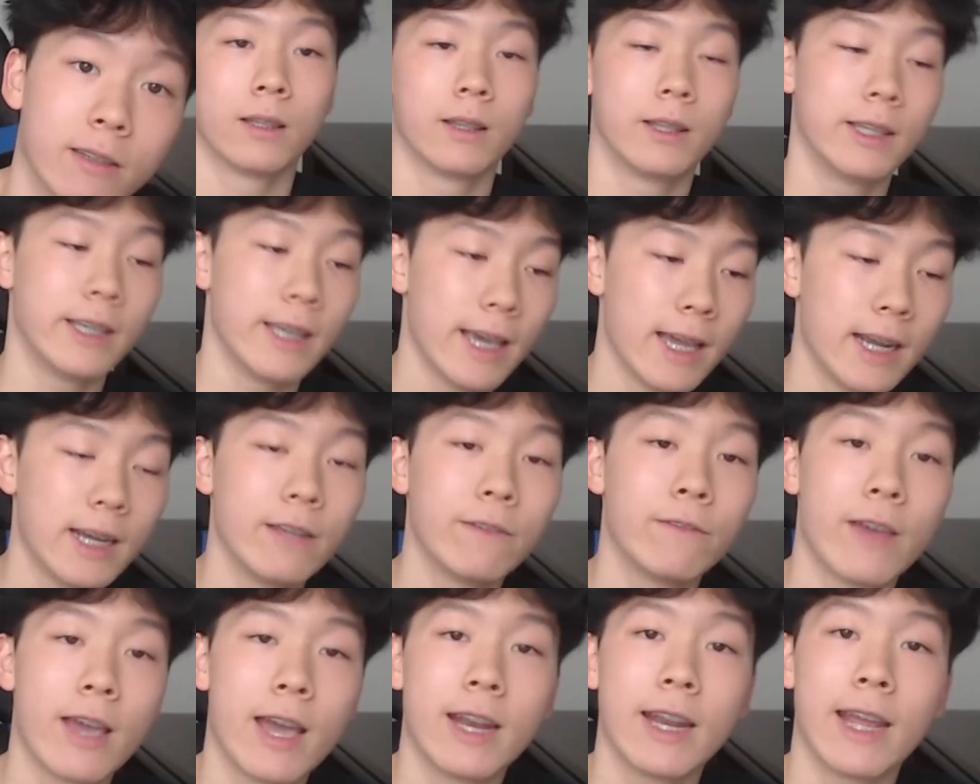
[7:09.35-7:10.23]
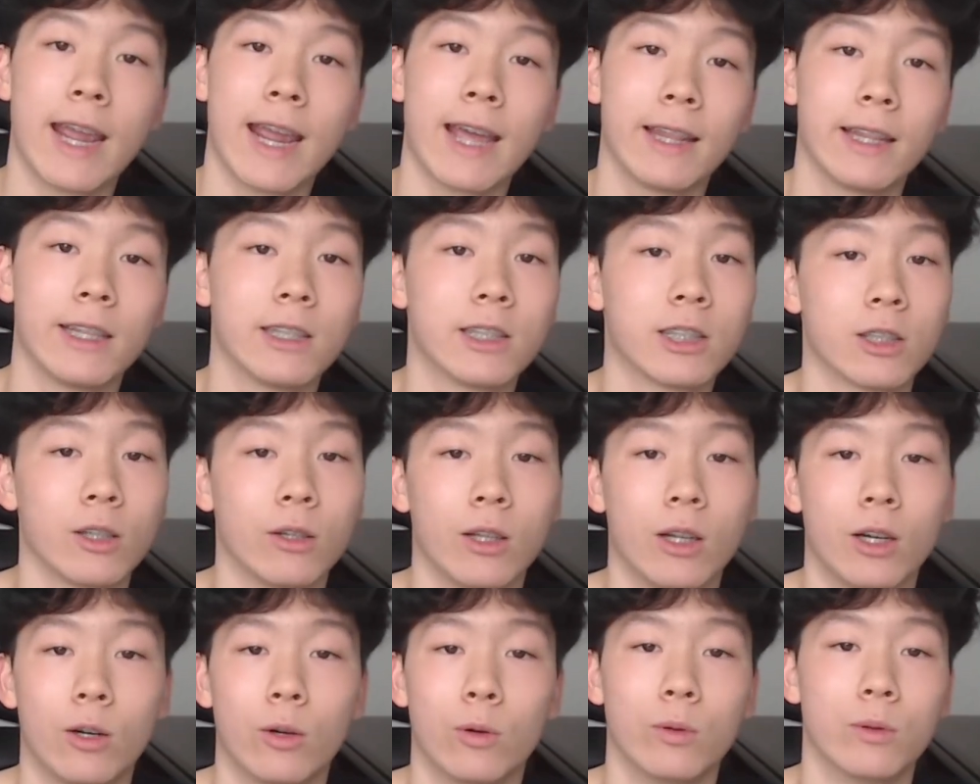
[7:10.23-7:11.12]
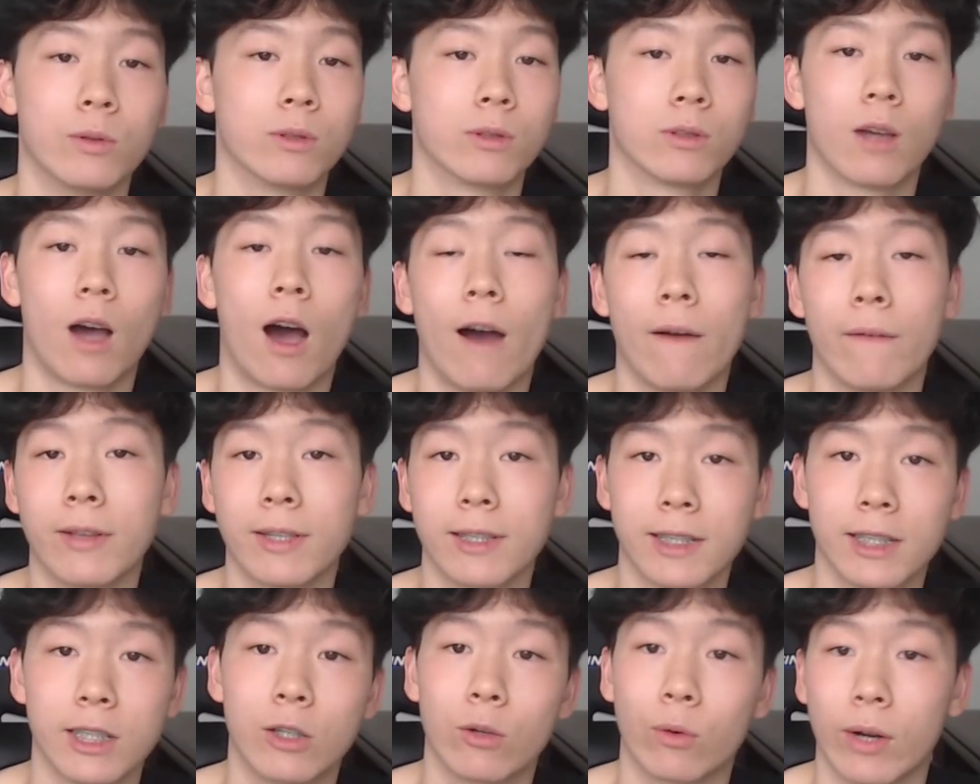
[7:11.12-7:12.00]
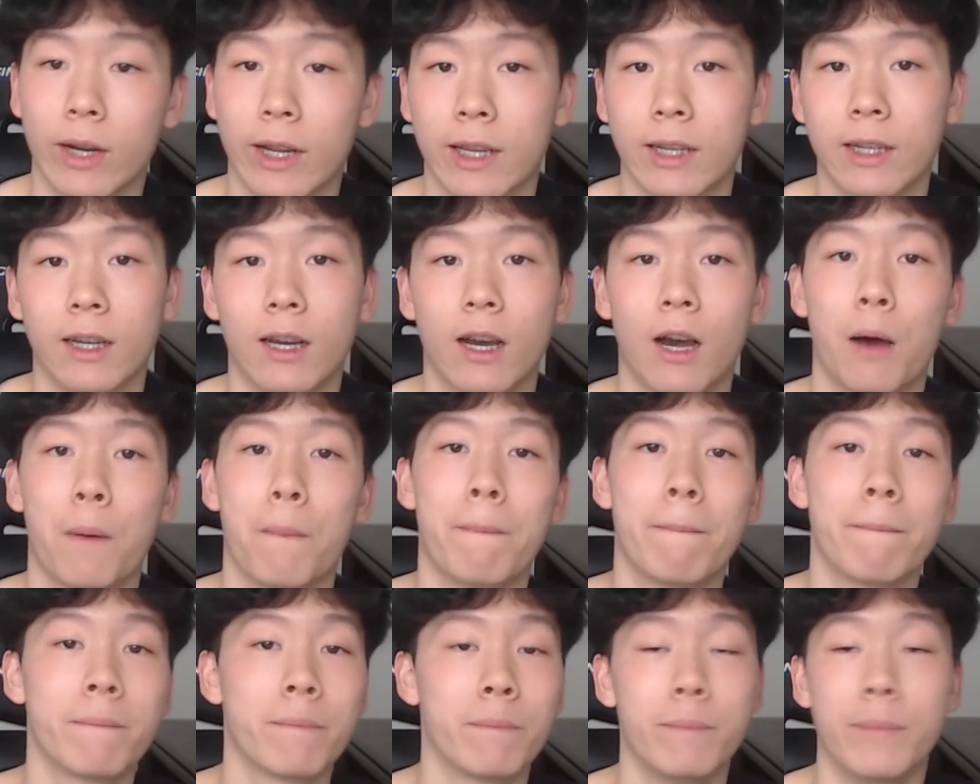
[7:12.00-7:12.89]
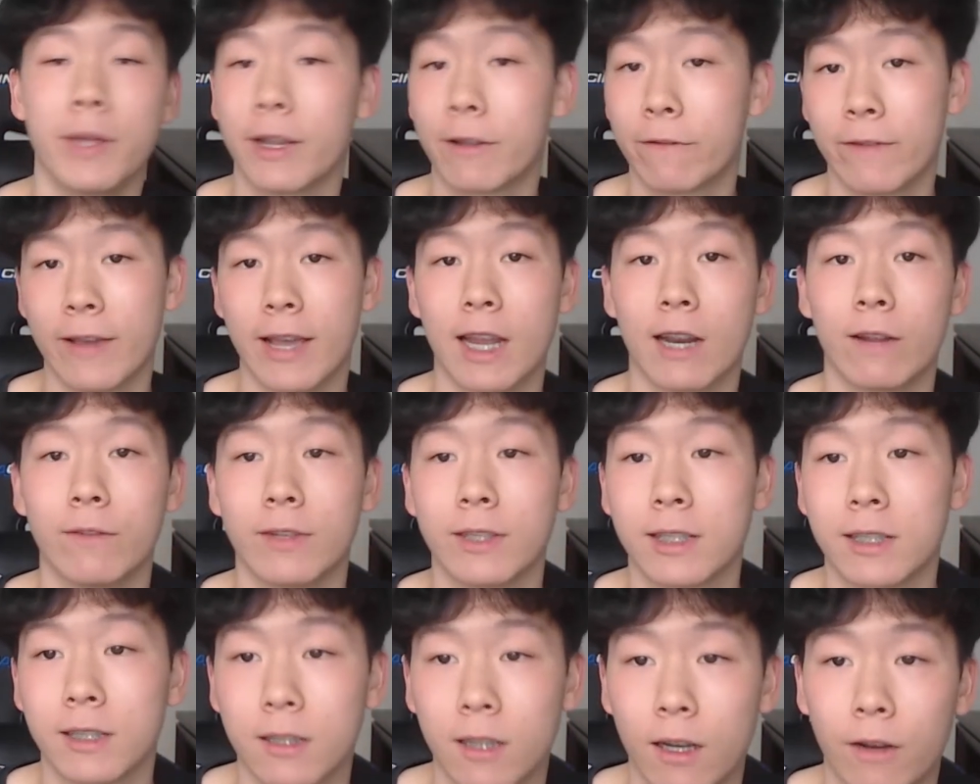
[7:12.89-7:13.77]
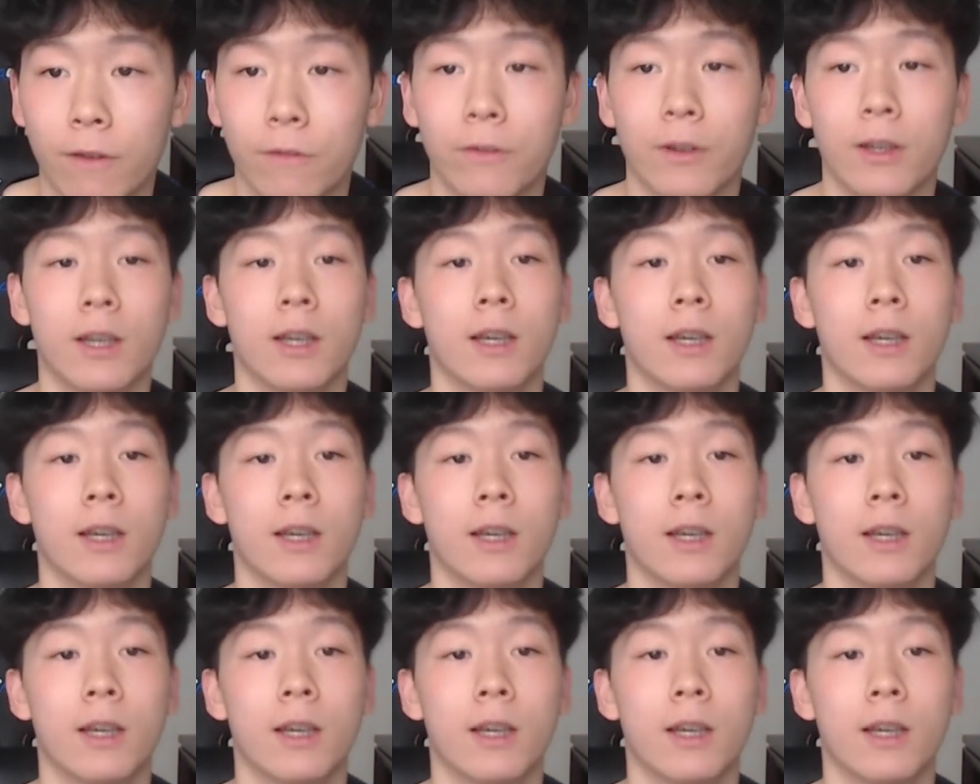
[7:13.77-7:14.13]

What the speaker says: The Eddie Van Halen solo is obviously great, big fan of his stuff.